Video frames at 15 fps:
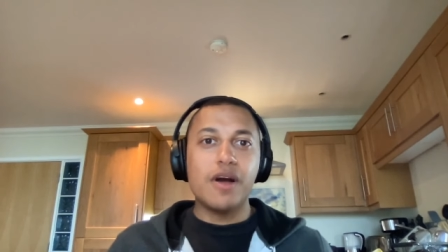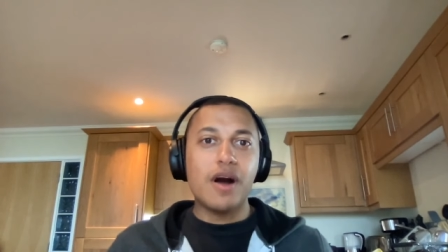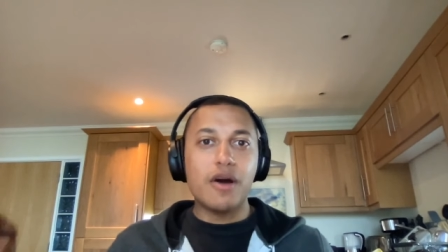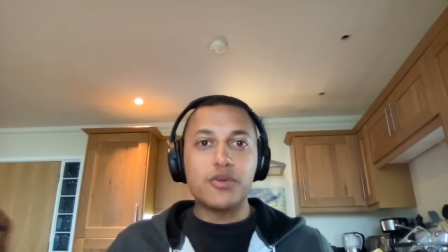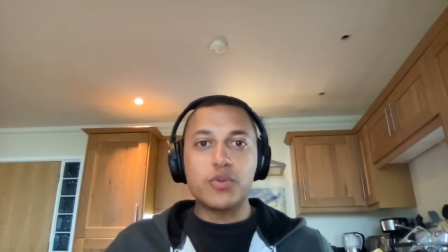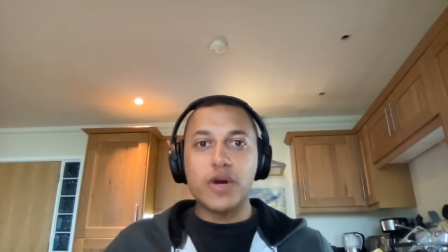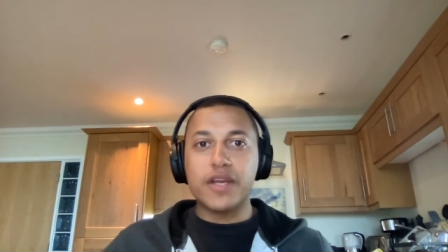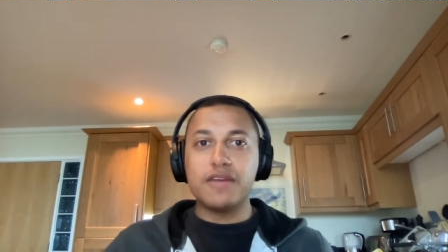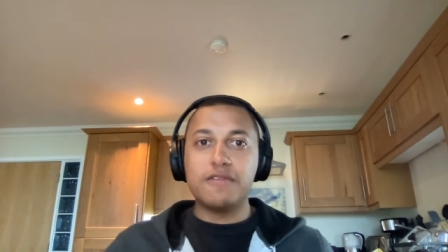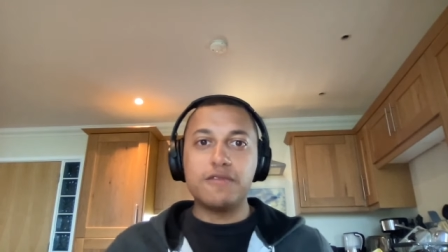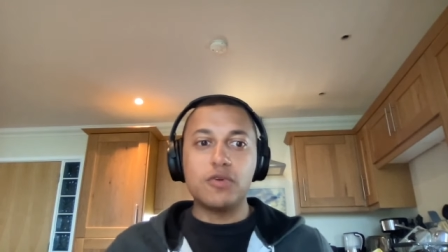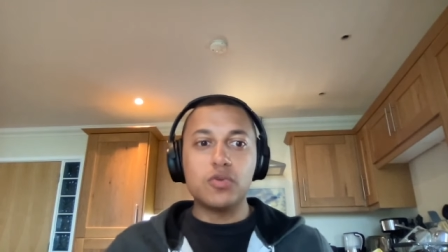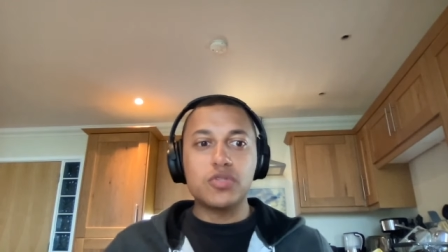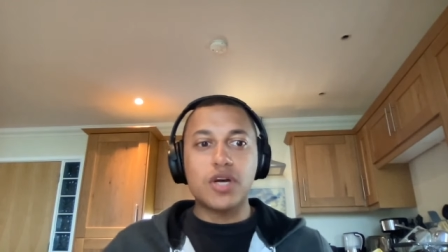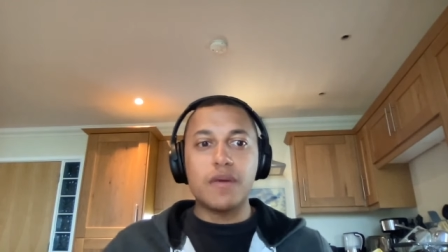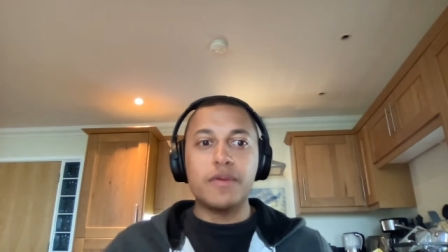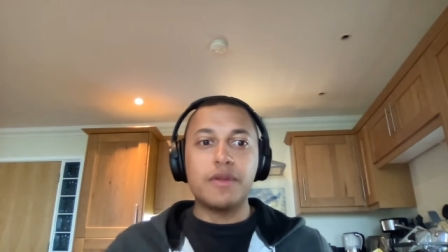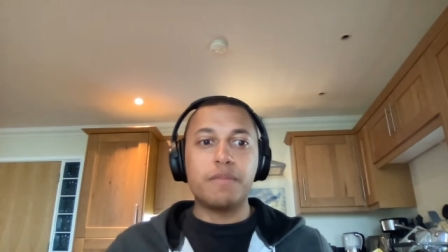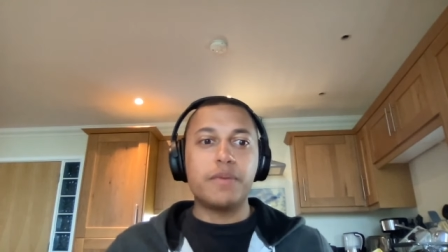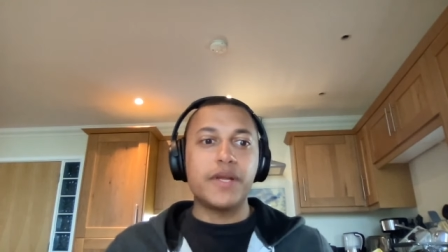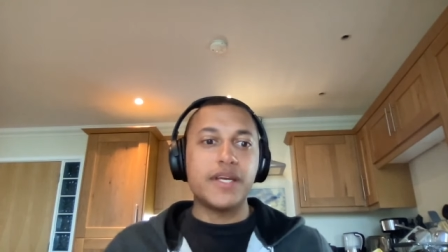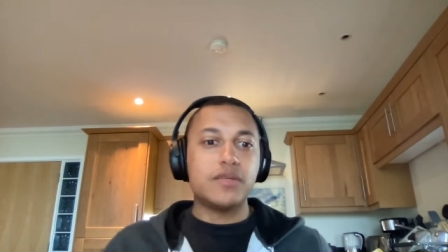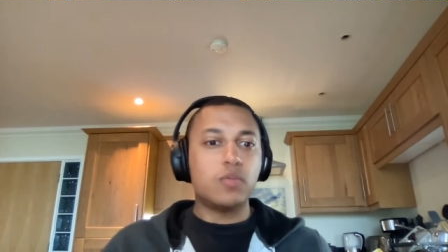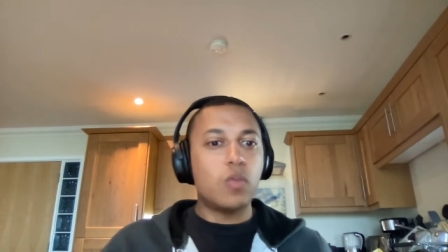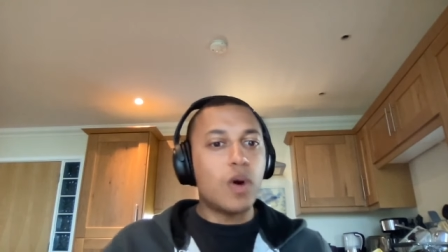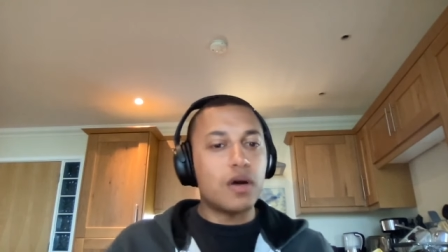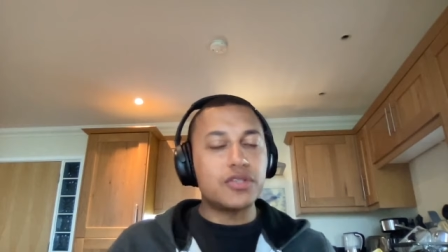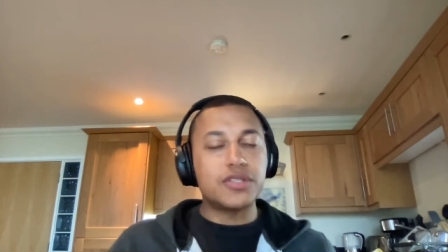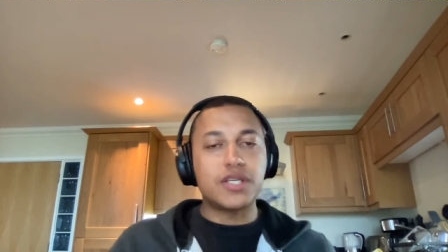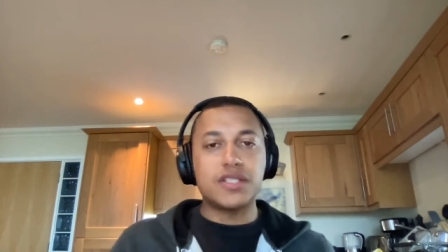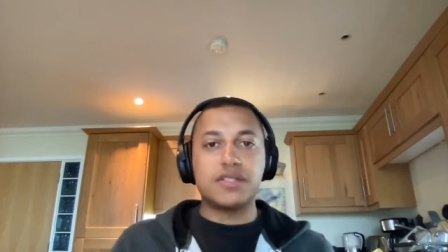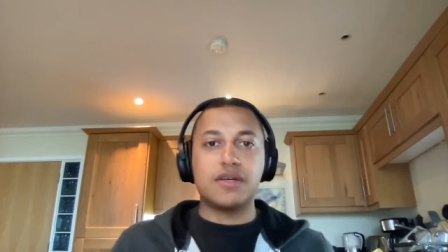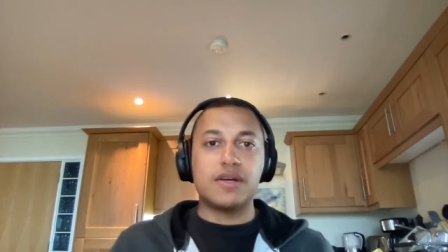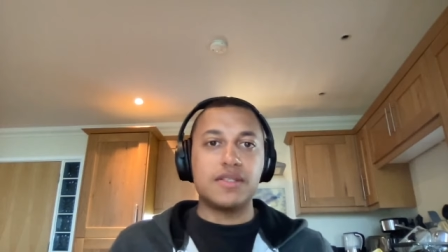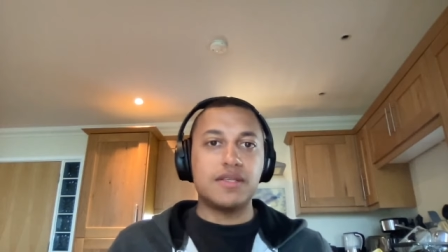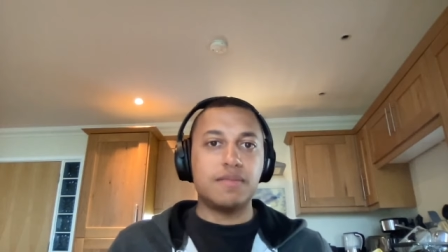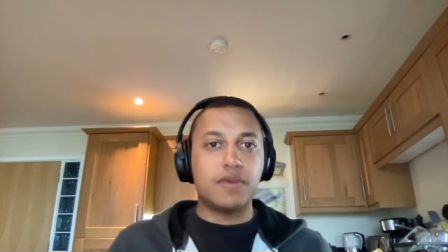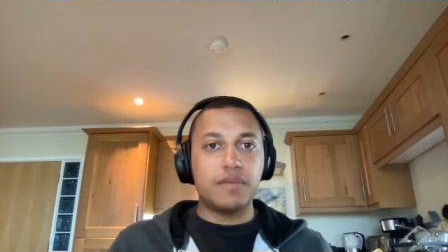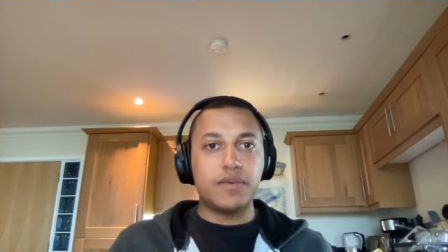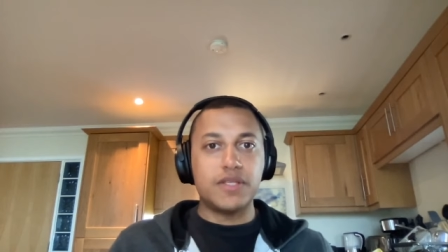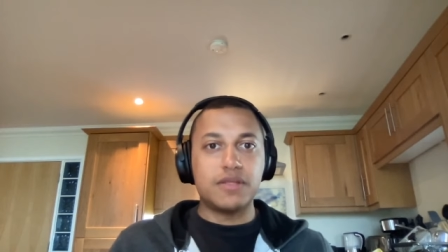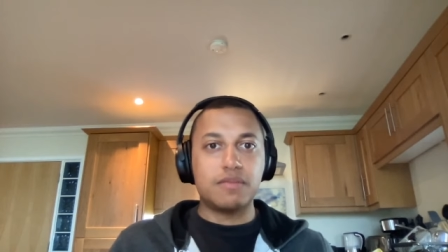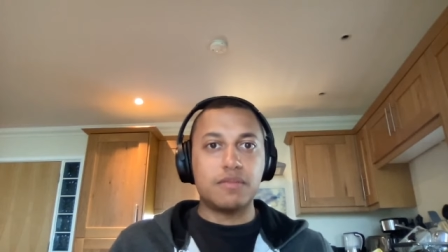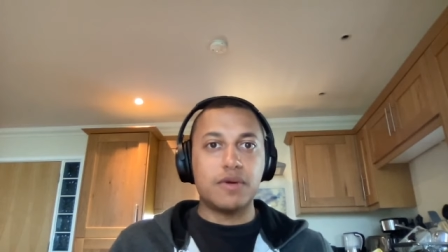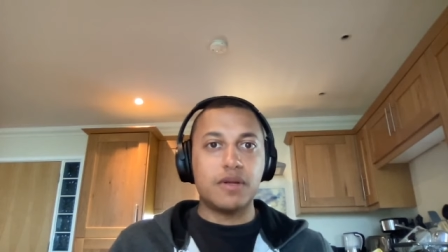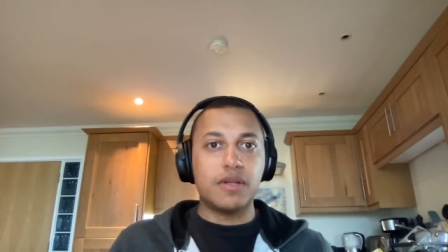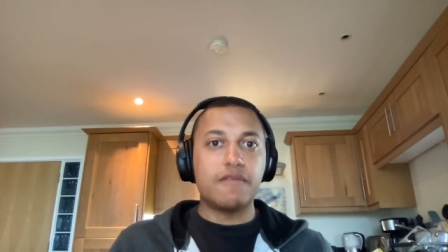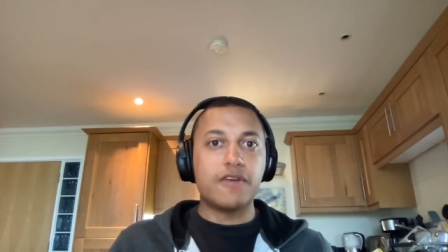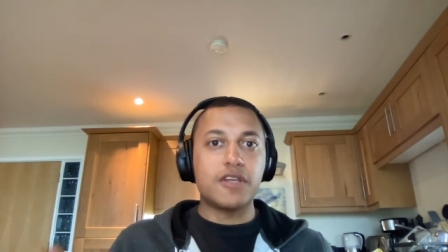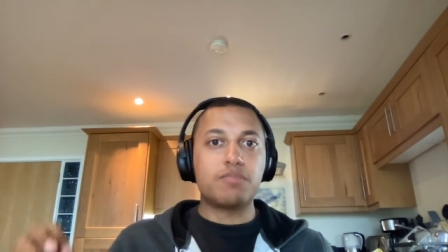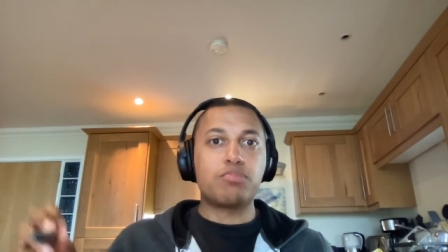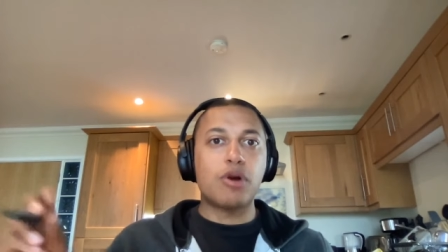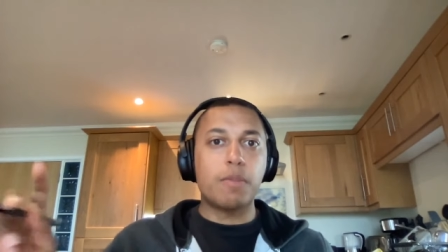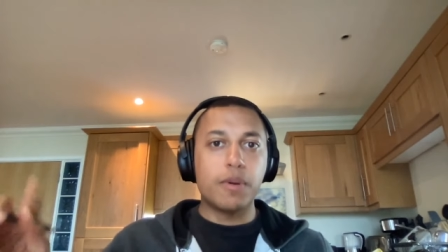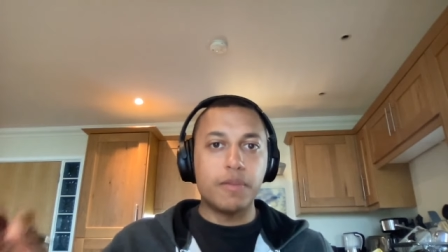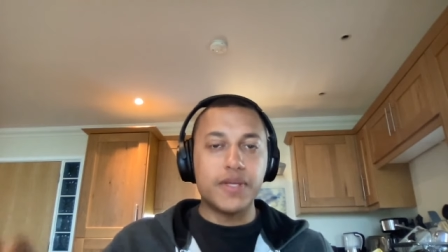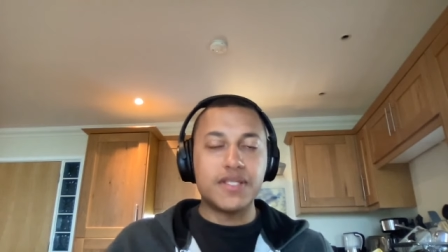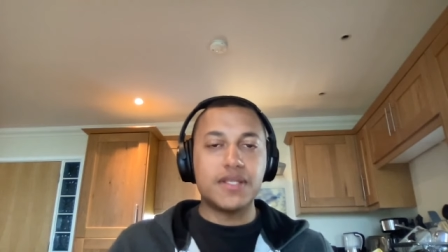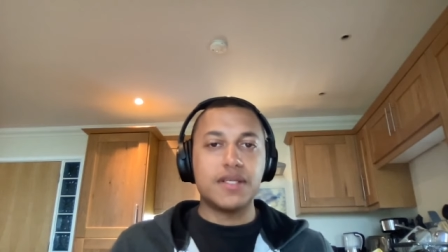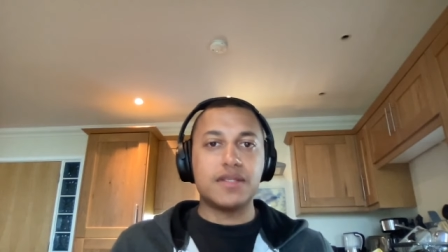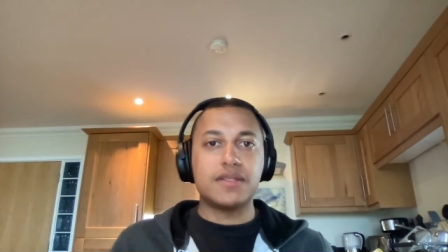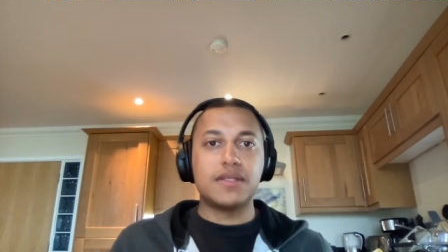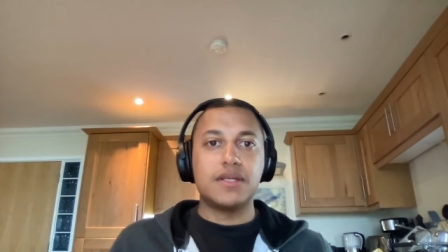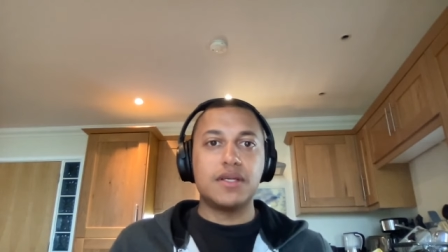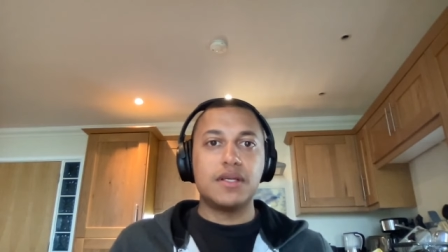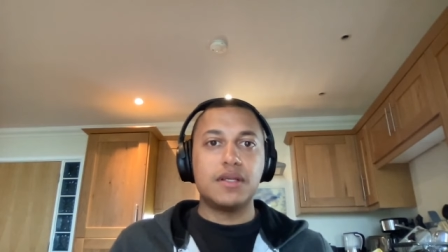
I was working full time in the police whilst I started my business, my first proper business,